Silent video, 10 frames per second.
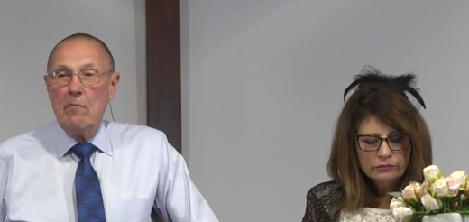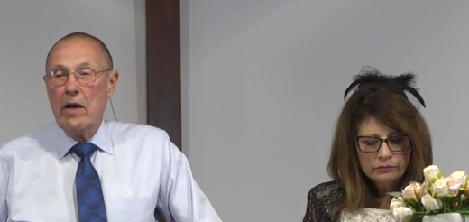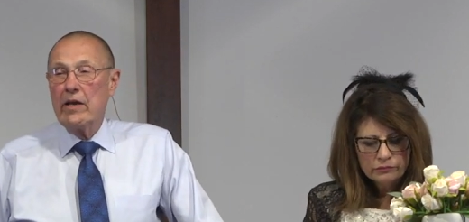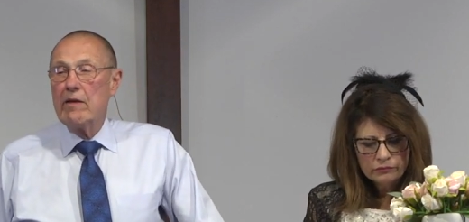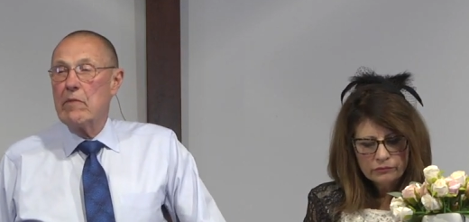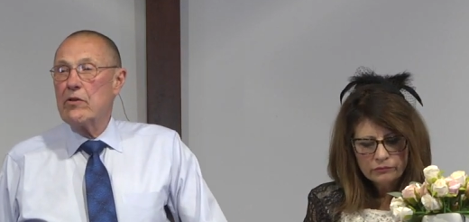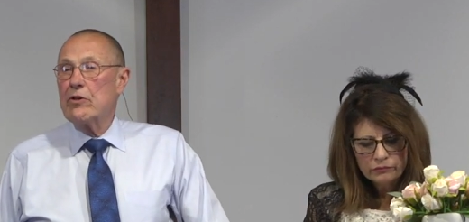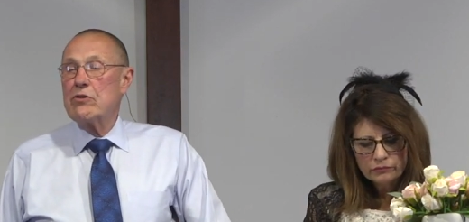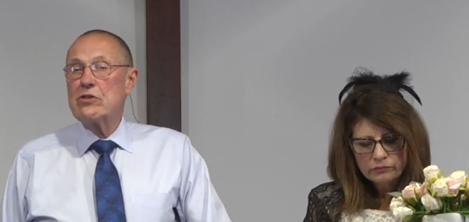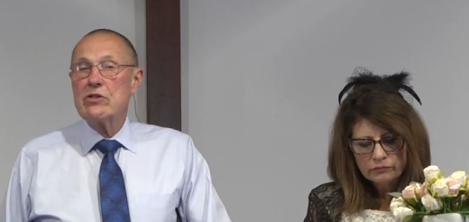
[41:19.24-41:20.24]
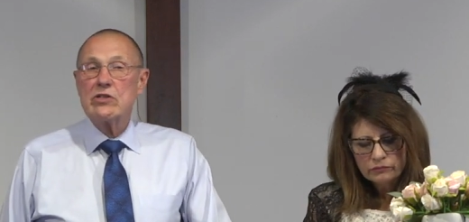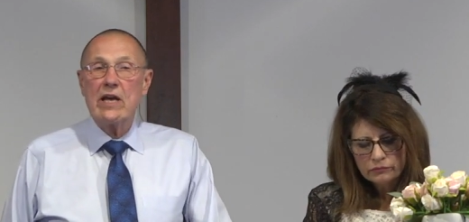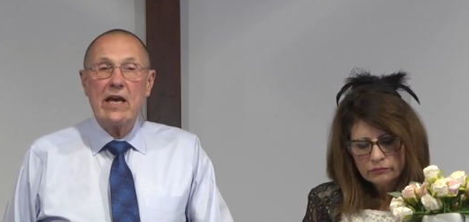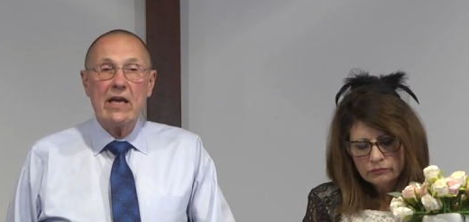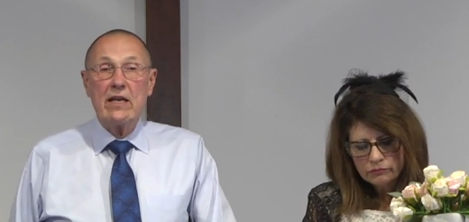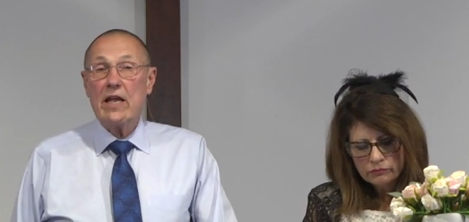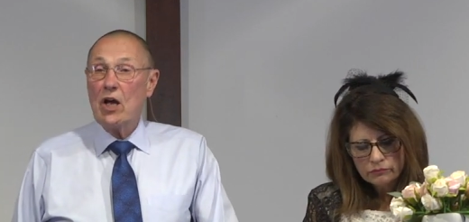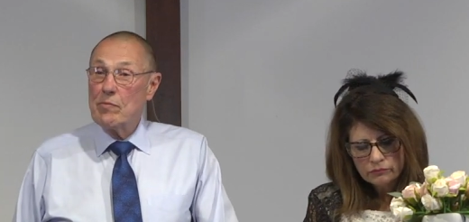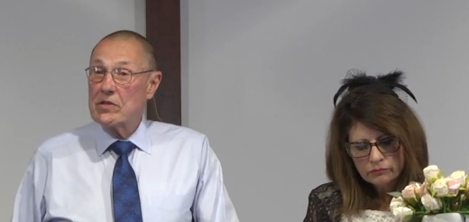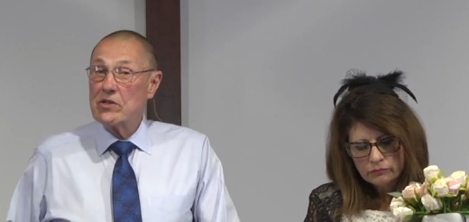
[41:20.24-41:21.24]
Speaker 1: My late mother used to say, it
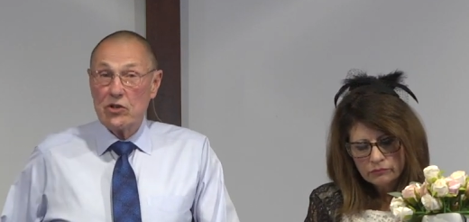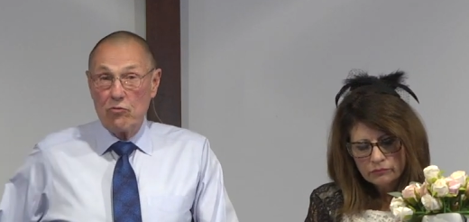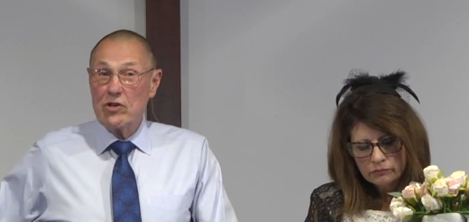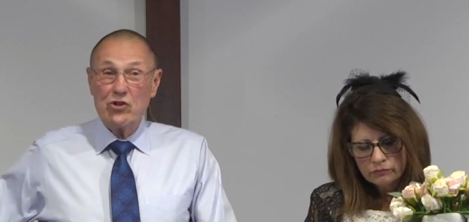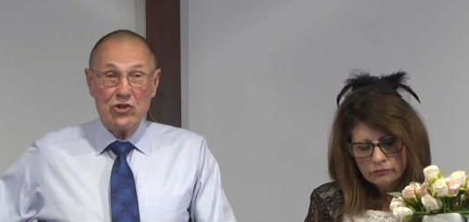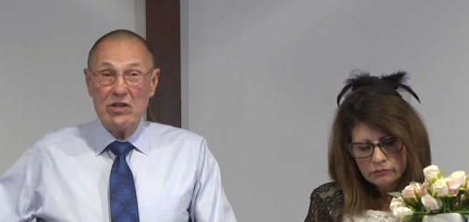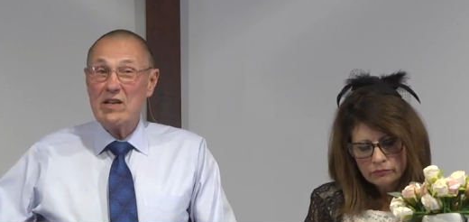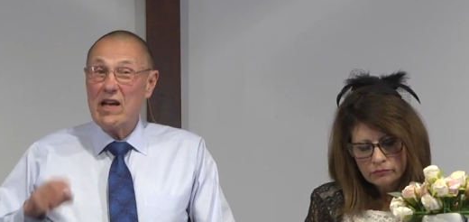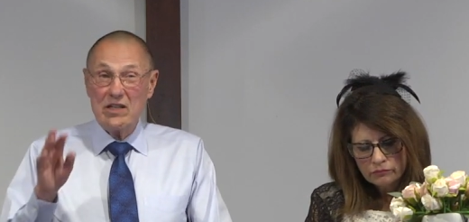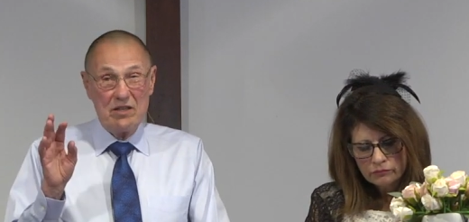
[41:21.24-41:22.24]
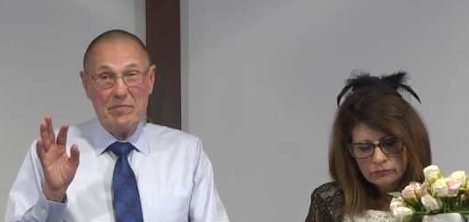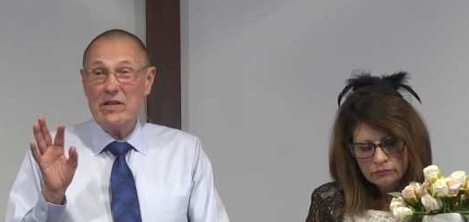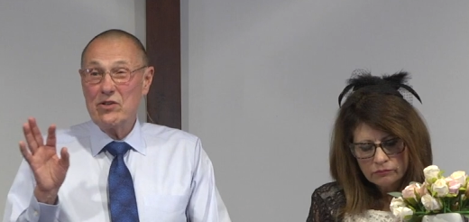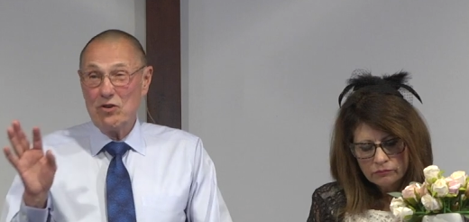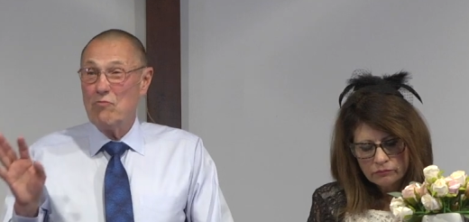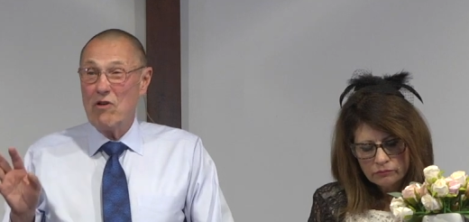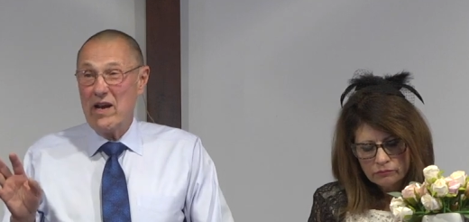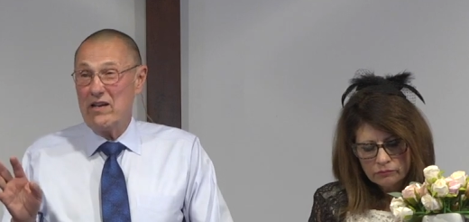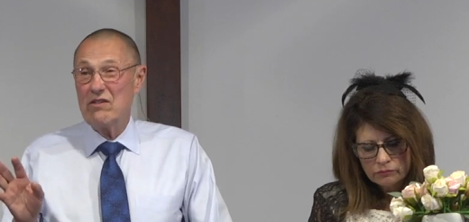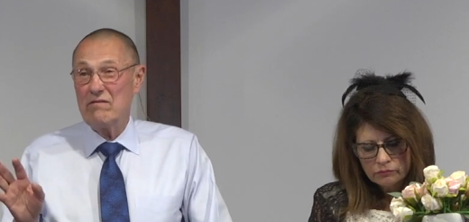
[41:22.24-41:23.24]
helps as a Christian not to be too
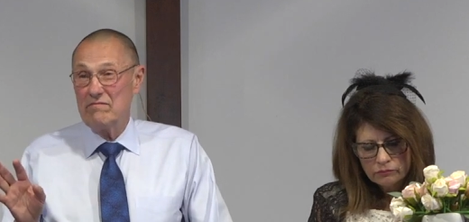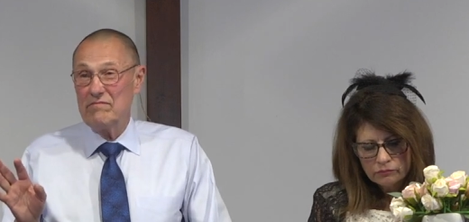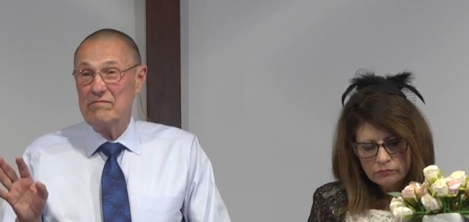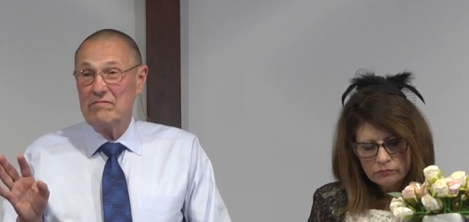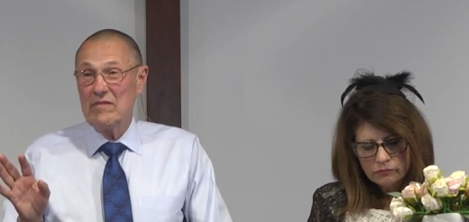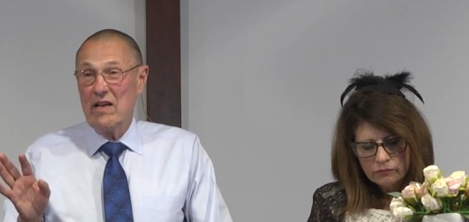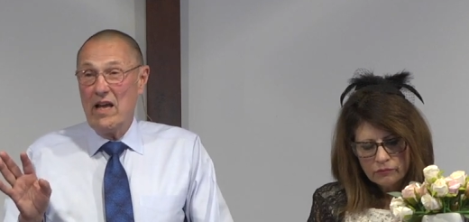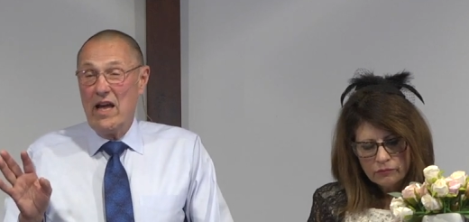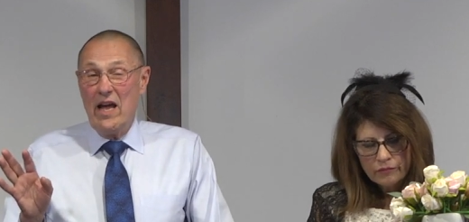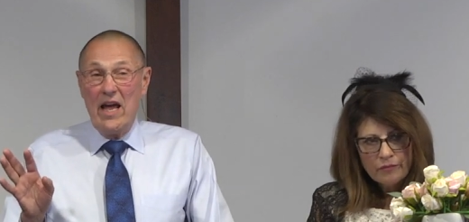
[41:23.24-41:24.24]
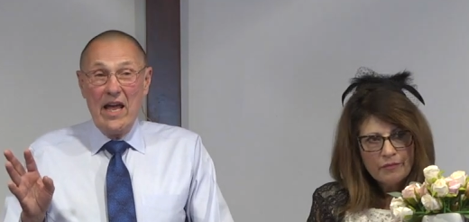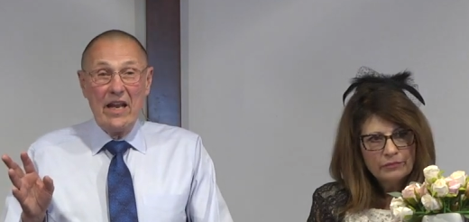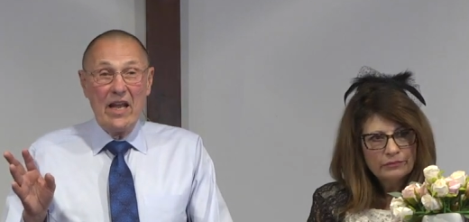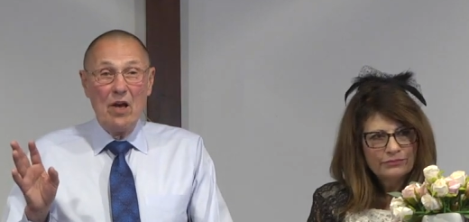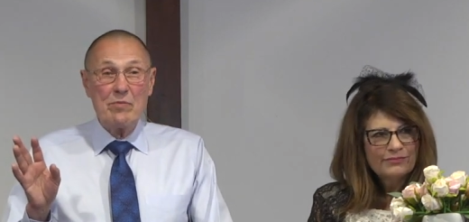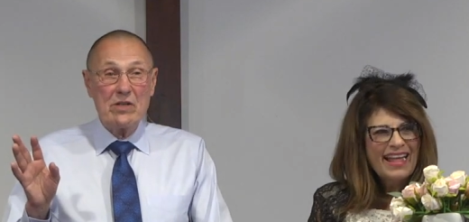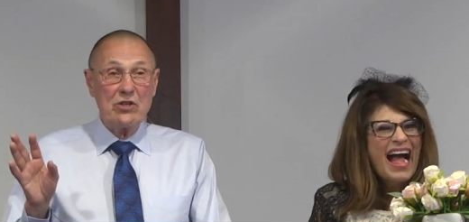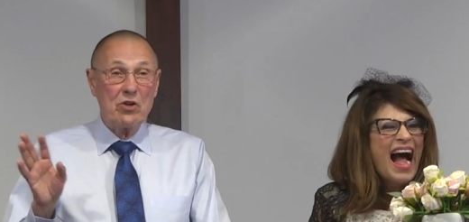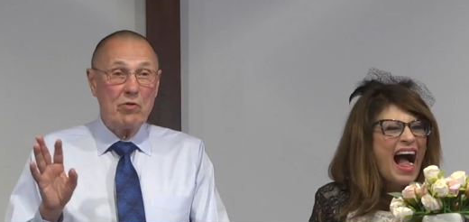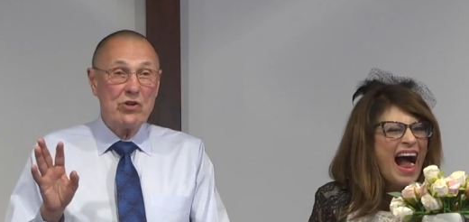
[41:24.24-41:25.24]
bright. It helps
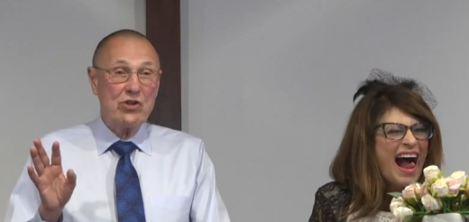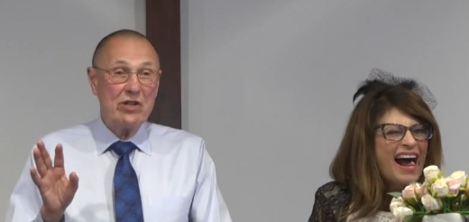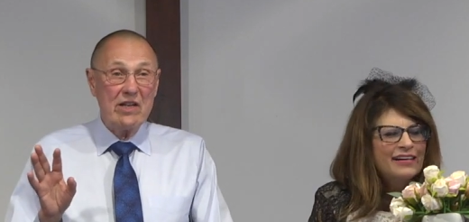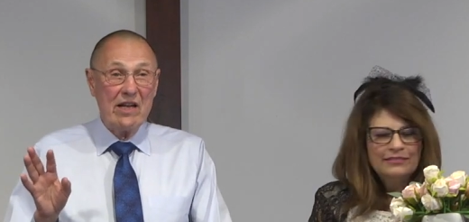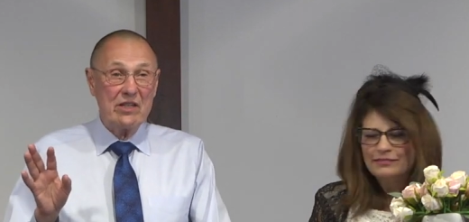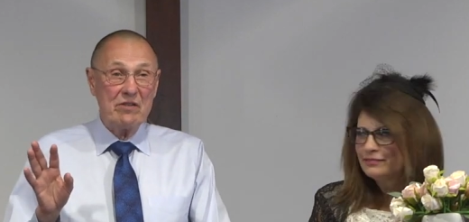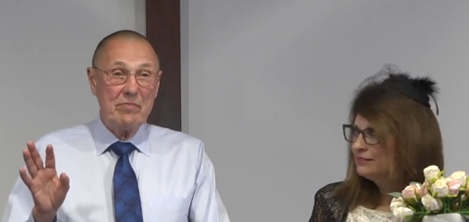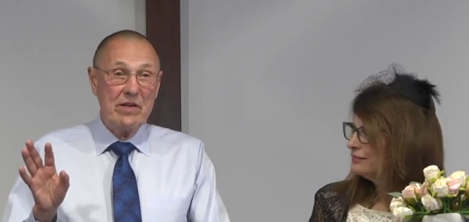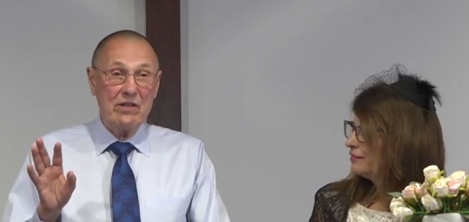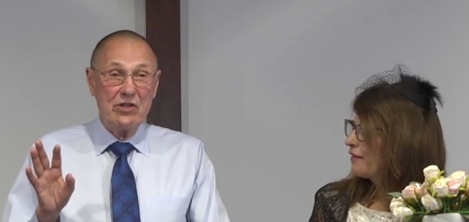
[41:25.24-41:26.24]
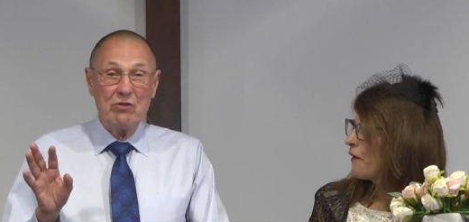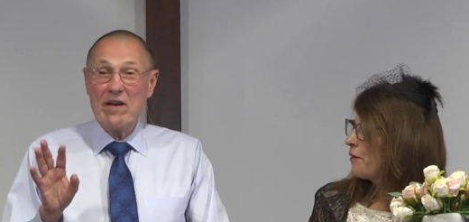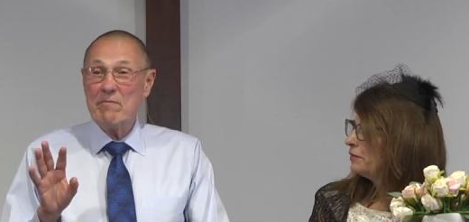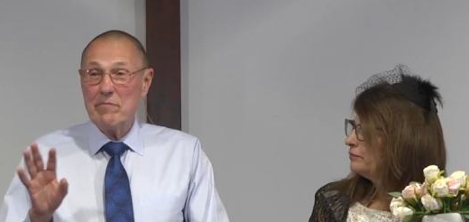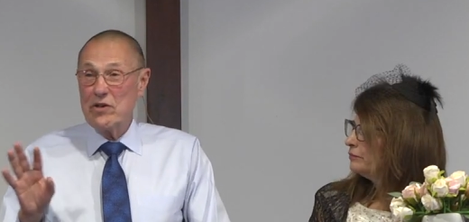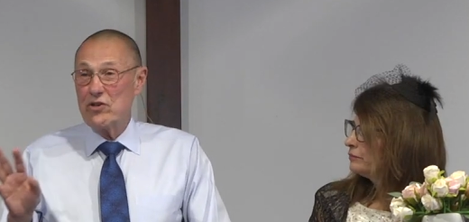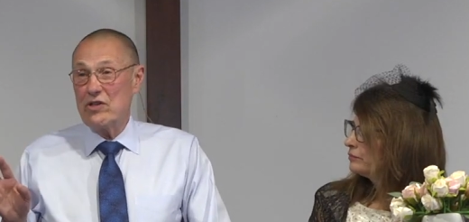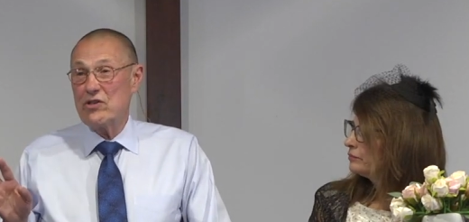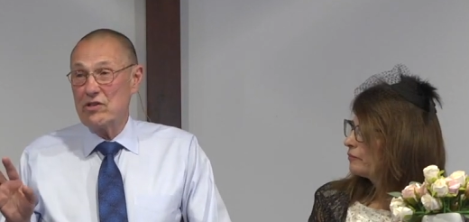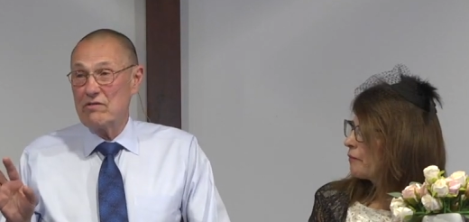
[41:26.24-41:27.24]
as a Christian not to be too
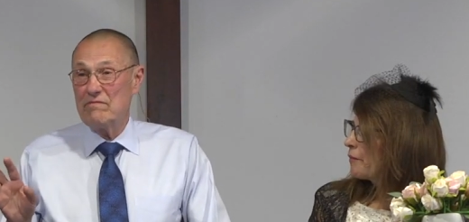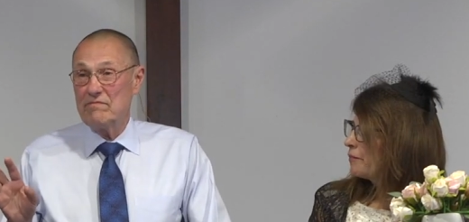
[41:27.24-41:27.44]
ambitious.